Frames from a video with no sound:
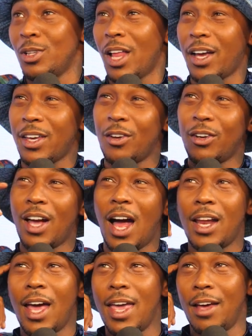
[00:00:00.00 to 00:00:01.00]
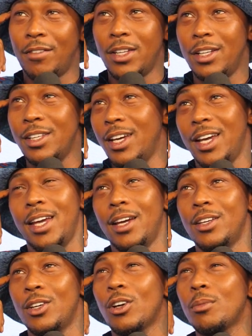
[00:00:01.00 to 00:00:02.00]
Like, you got to have it in your head.
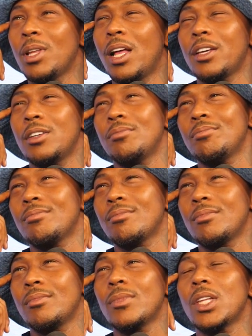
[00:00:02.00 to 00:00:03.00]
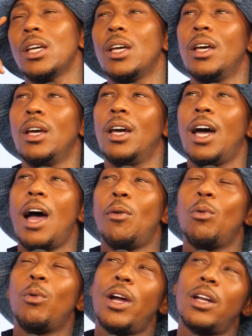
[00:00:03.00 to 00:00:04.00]
You're going to be like, I would
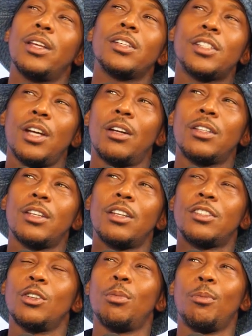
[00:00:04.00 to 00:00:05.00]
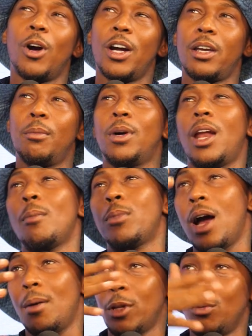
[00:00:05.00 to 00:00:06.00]
wear this shirt to the supermarket, but I
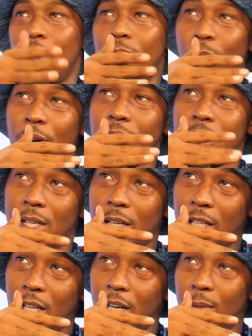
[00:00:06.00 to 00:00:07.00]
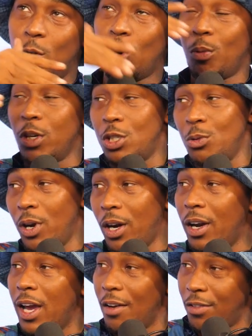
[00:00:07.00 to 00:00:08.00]
probably wouldn't wear it to the club. Or would you
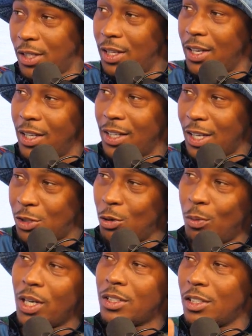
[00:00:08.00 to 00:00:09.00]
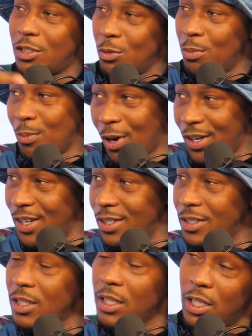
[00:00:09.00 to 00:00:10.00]
wear everything that you'll wear to the supermarket
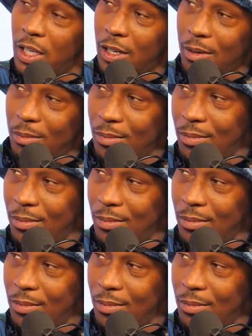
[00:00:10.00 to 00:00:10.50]
to the club?